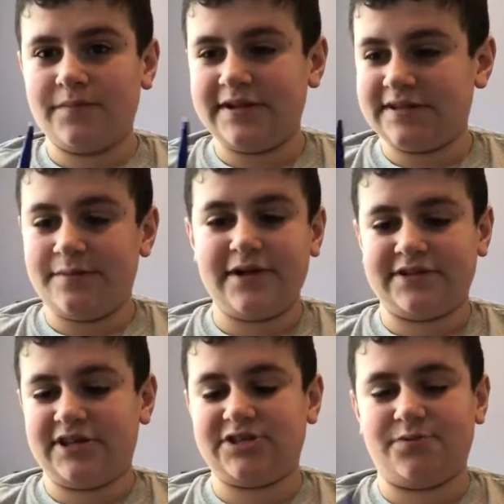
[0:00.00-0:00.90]
It's an
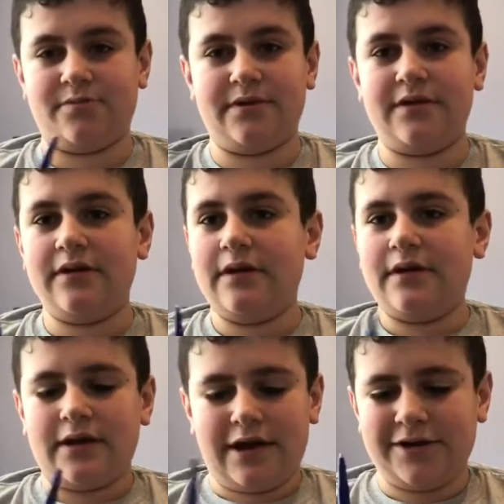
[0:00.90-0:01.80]
amazing experiment.
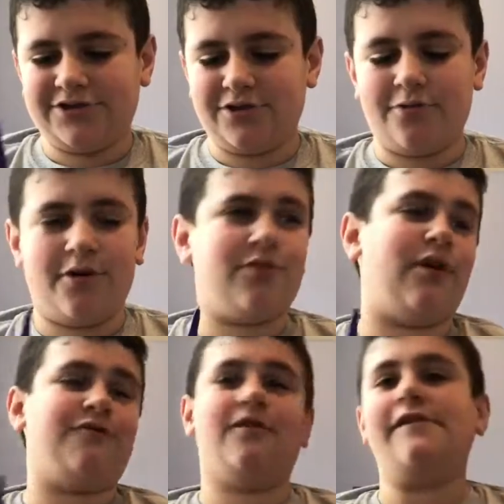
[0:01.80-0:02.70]
I showed it with
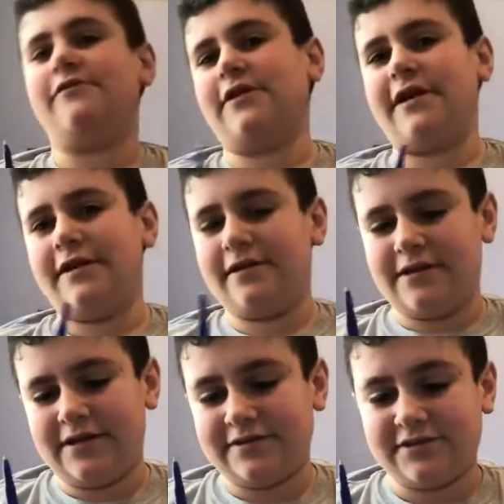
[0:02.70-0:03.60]
my friend the other day,
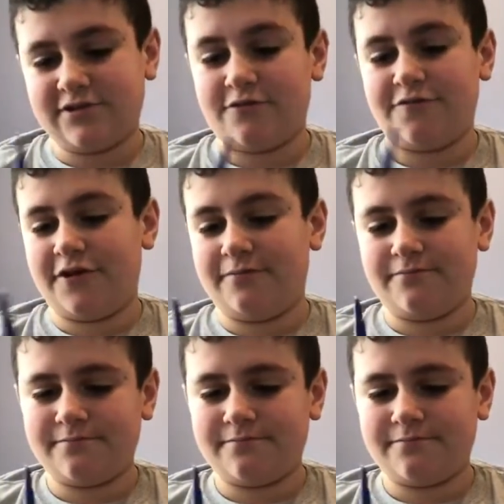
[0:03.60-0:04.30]
and it's so fun.